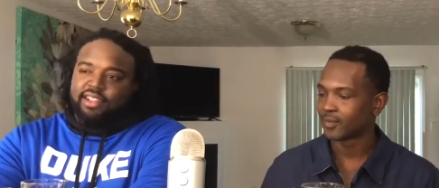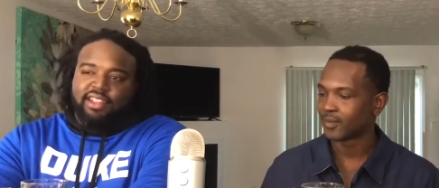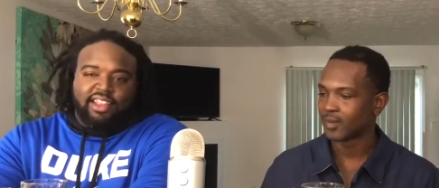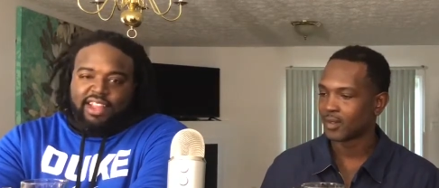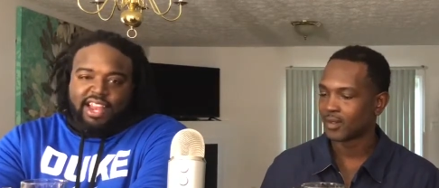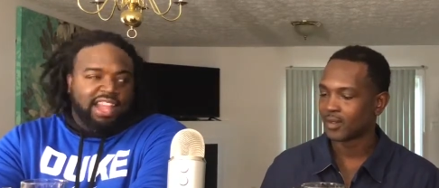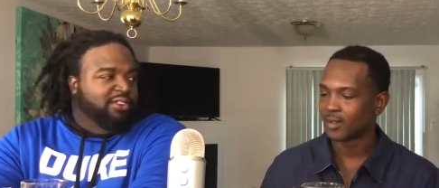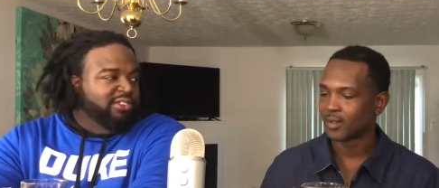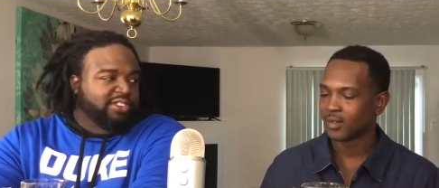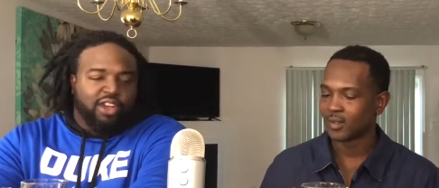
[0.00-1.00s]
Speaker 1: that
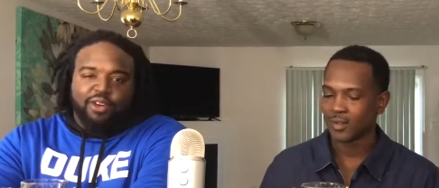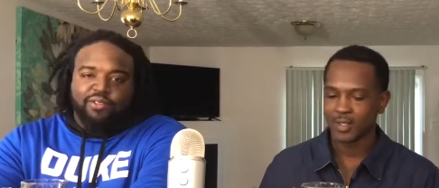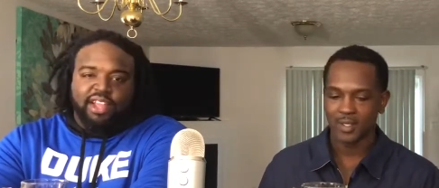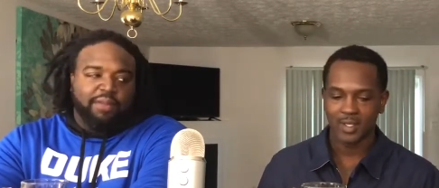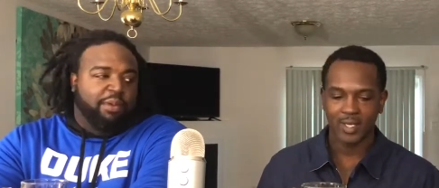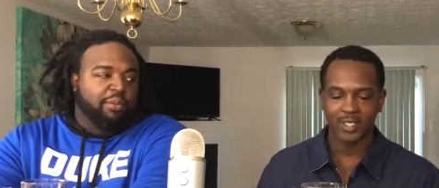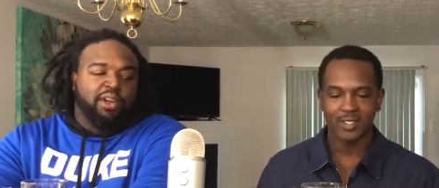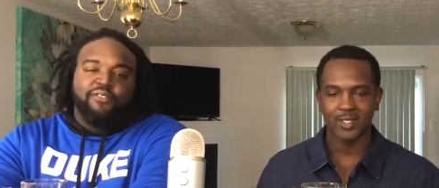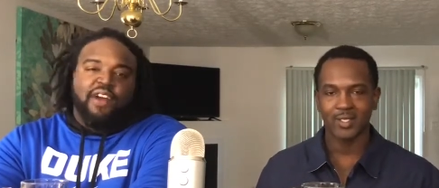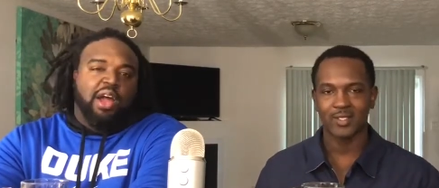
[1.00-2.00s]
ain't gonna solve nothing. People
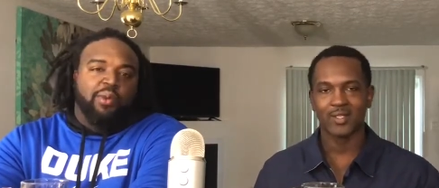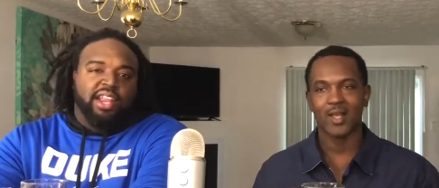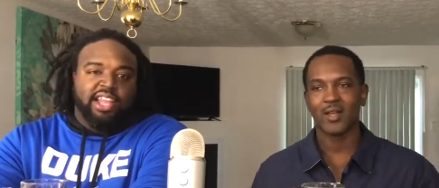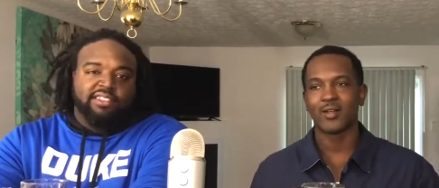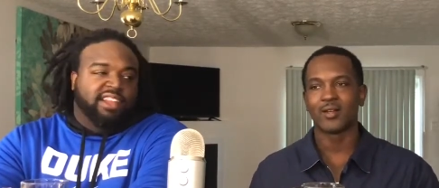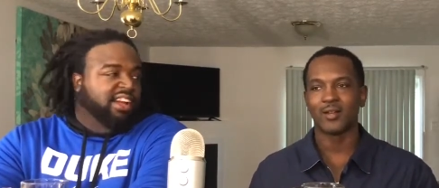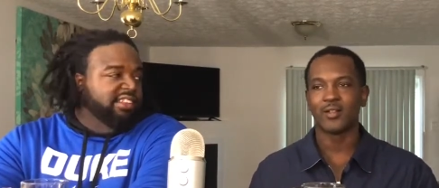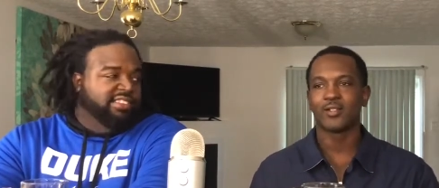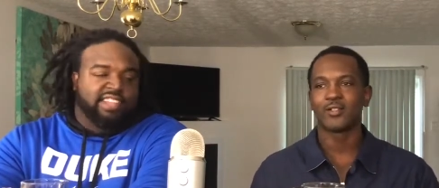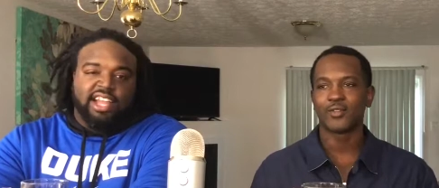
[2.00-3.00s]
it's, gonna find a way to get
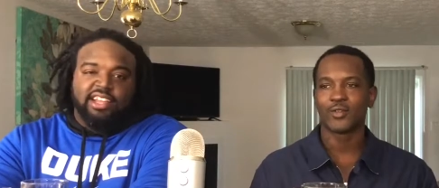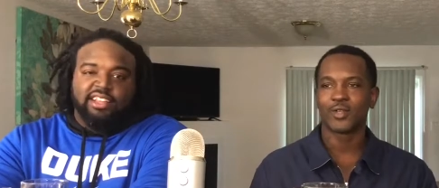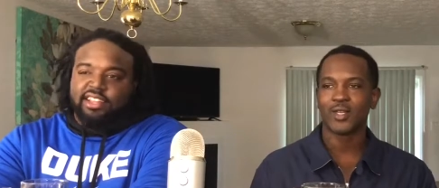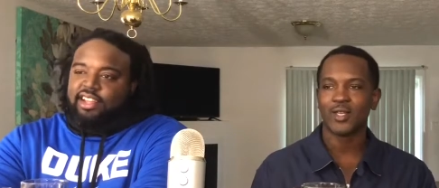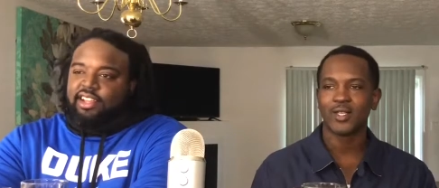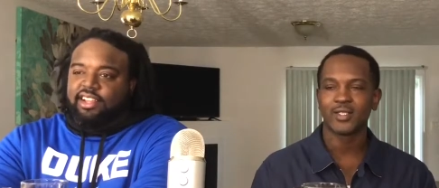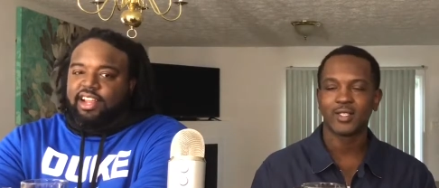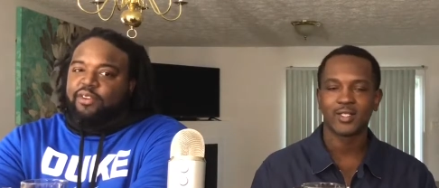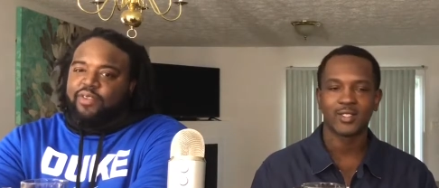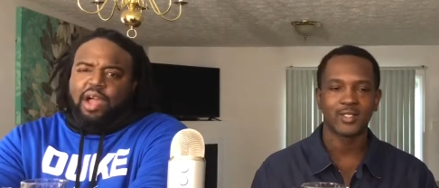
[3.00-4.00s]
guns. Just like yeah, it's,
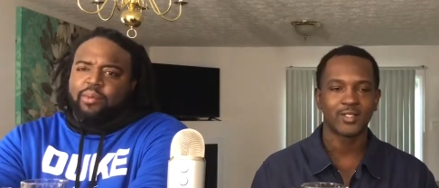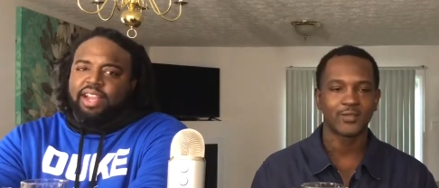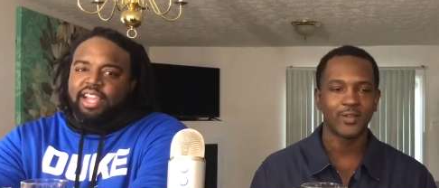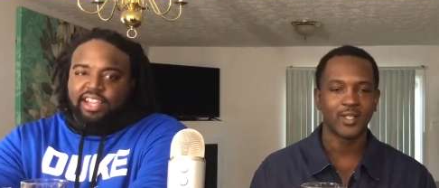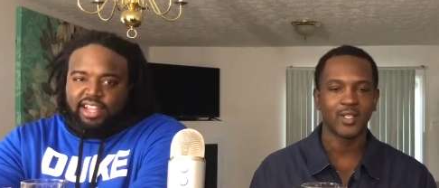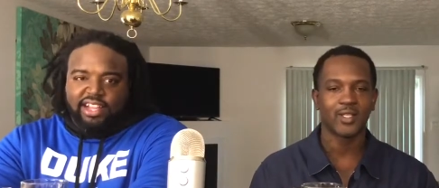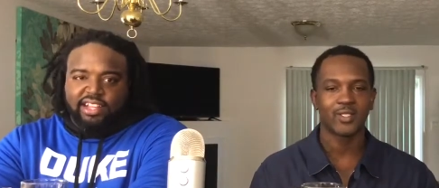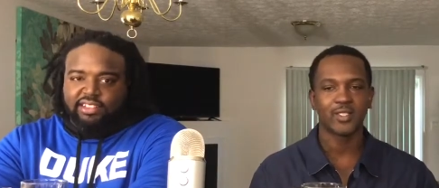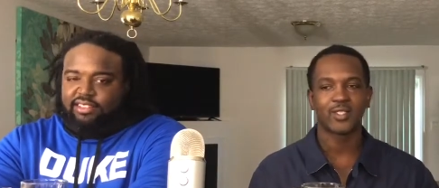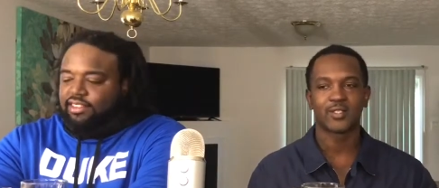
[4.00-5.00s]
they gonna find a way to get really
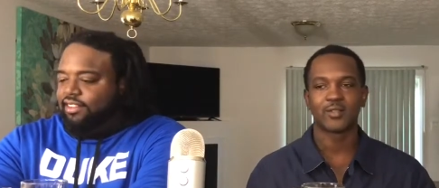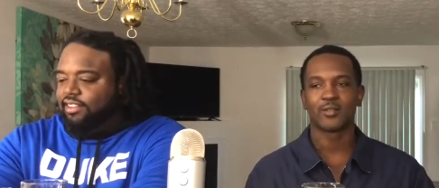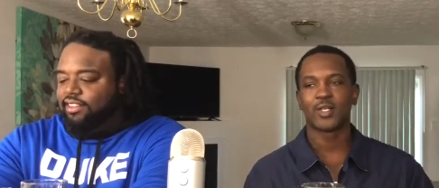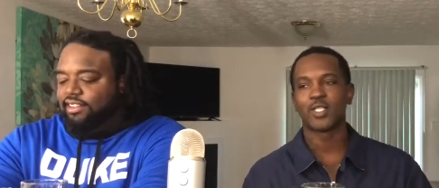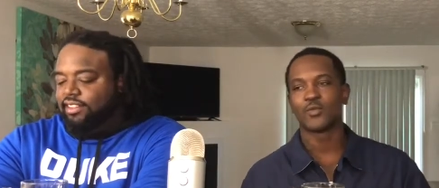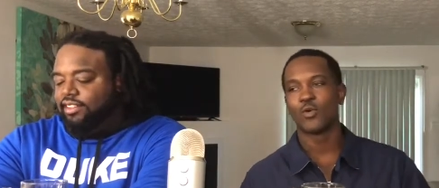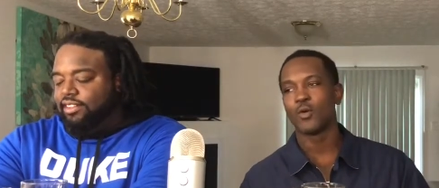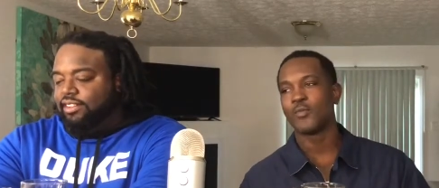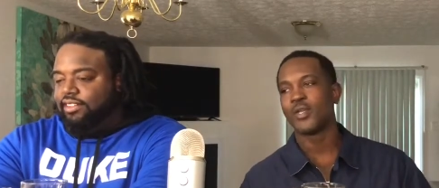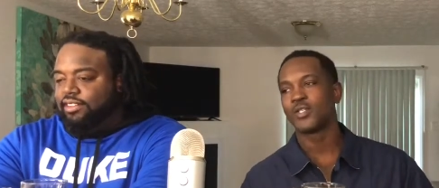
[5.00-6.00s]
guns. Just
Speaker 2: it's
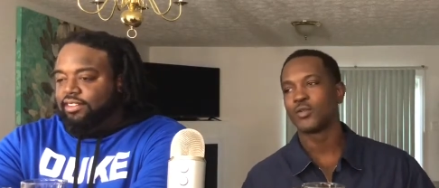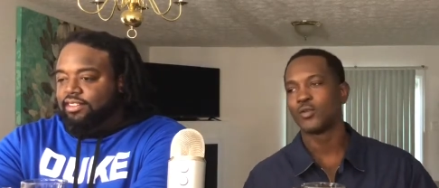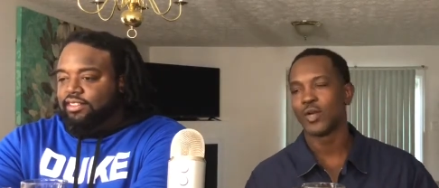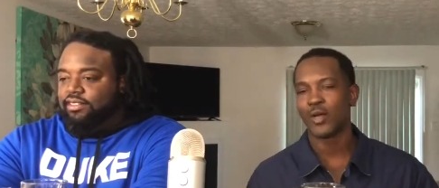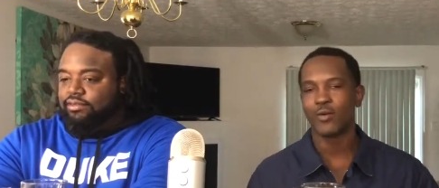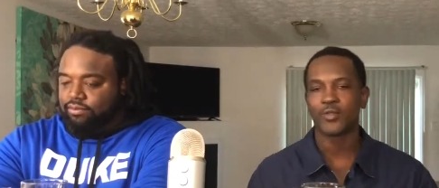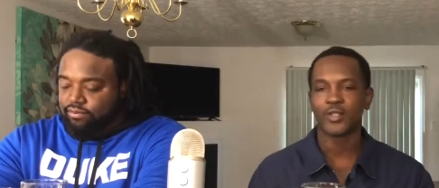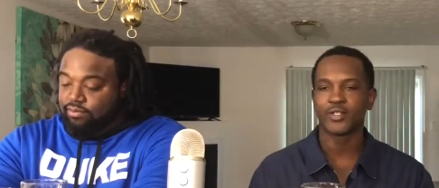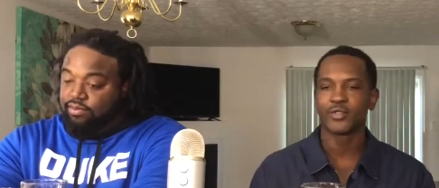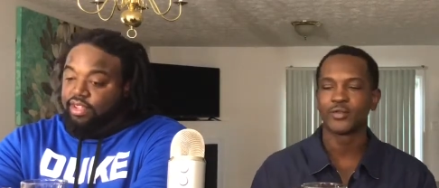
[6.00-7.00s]
more mental
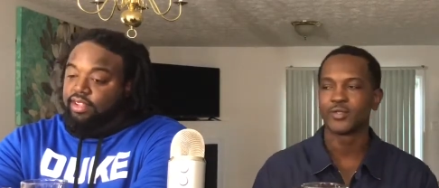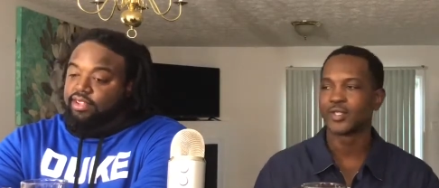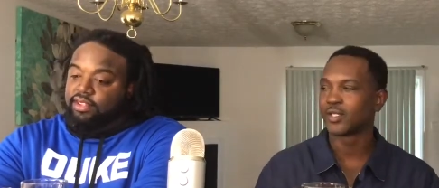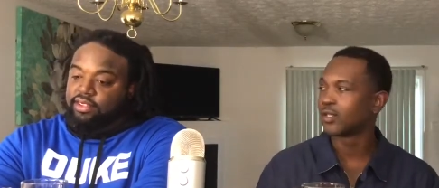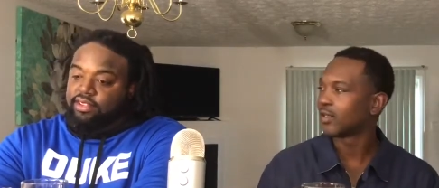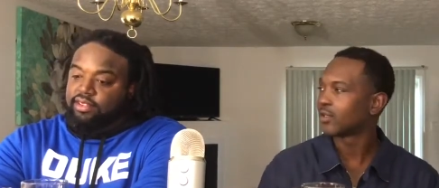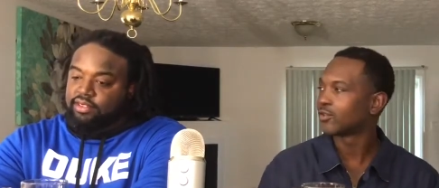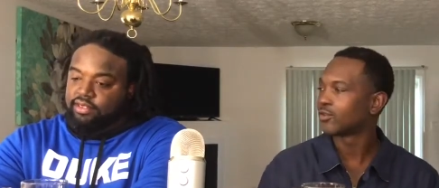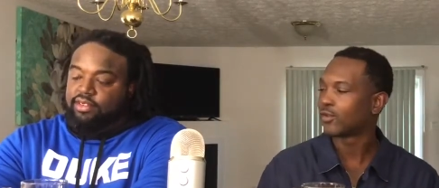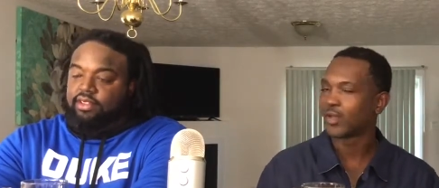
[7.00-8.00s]
health issues yeah. than gun
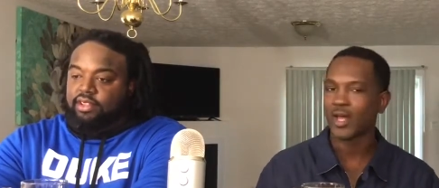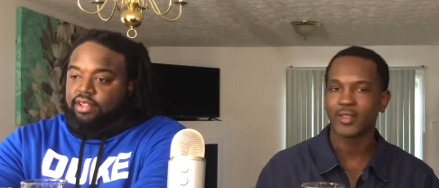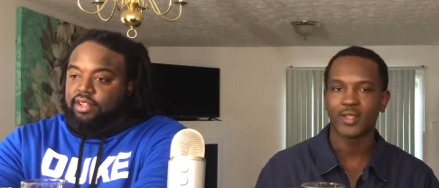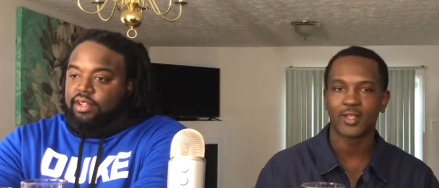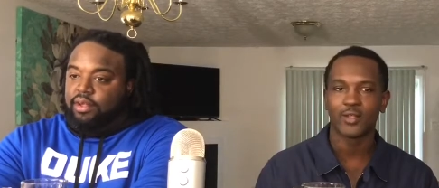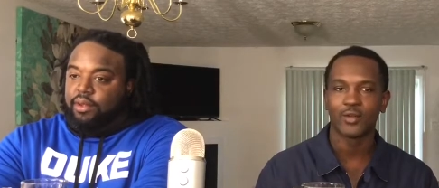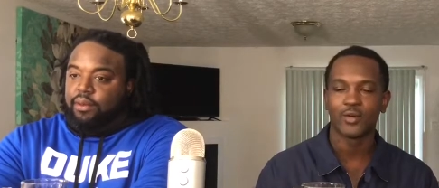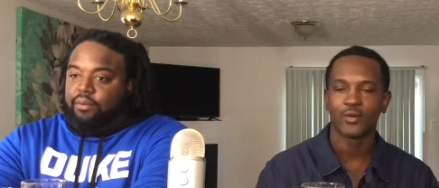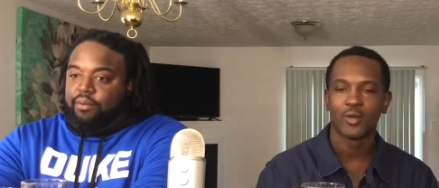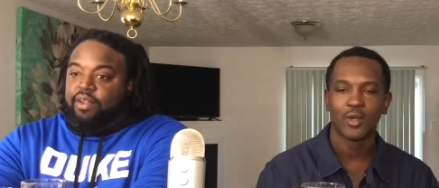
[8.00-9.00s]
control. I think you
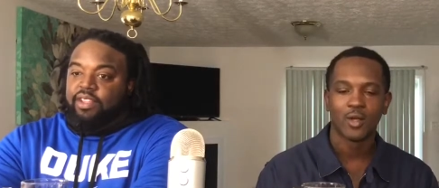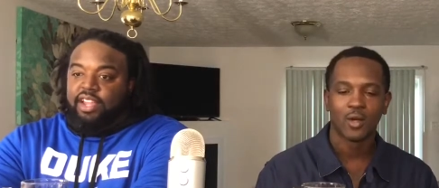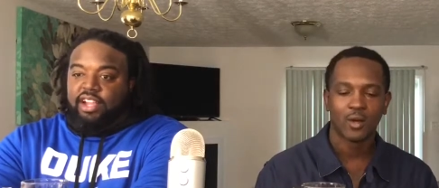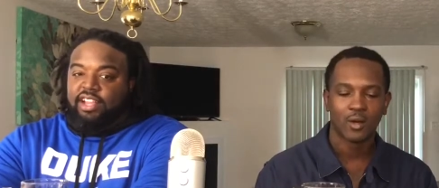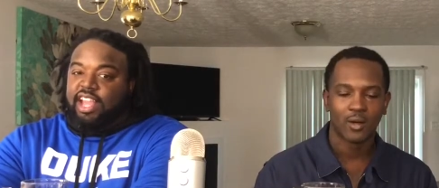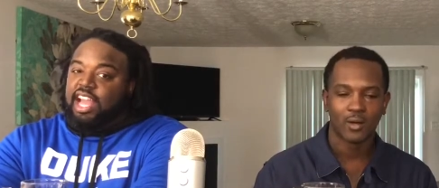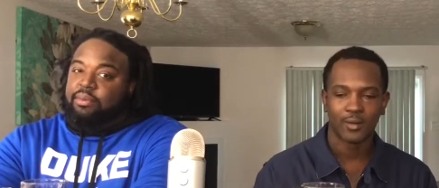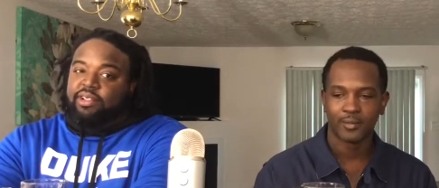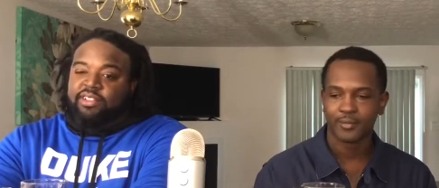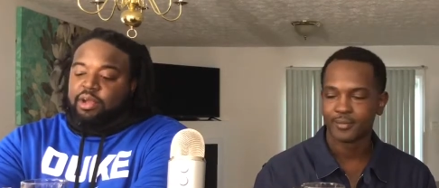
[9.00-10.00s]
know. Yeah, because um, there
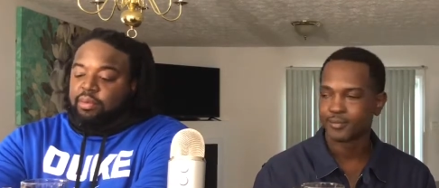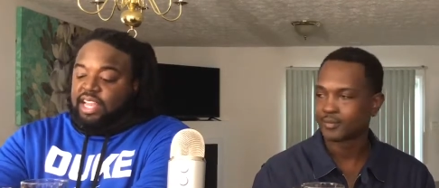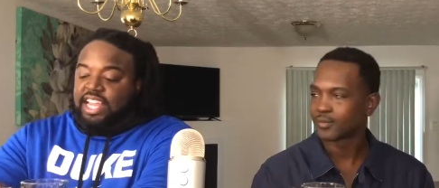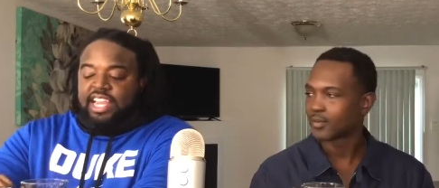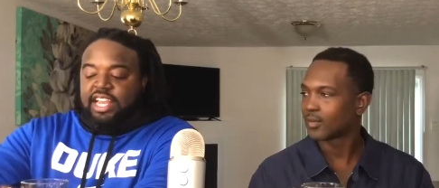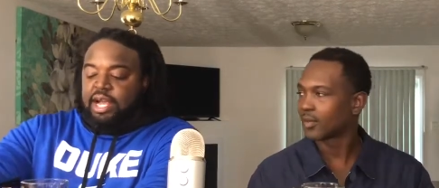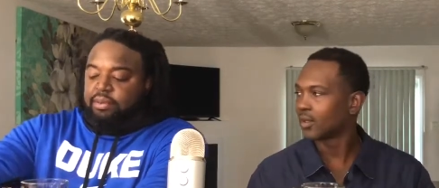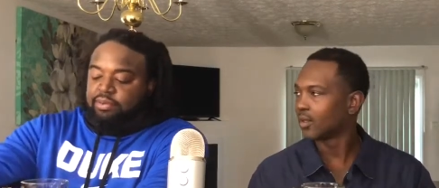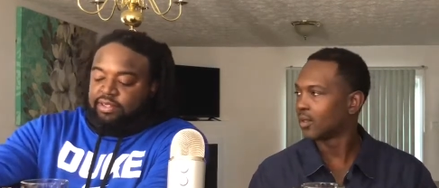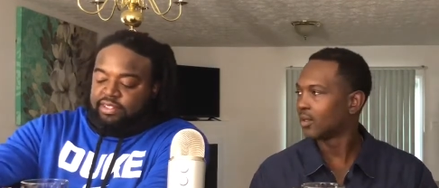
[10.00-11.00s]
had
Speaker 1: to be something leading
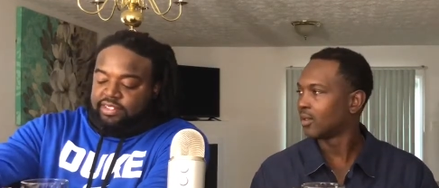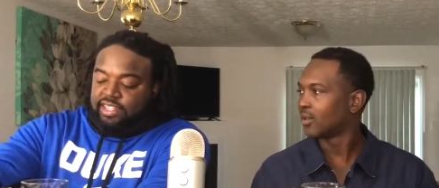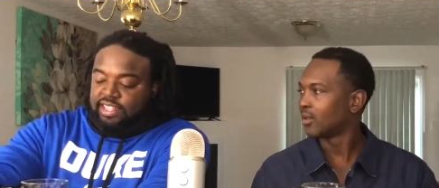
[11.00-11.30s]
up to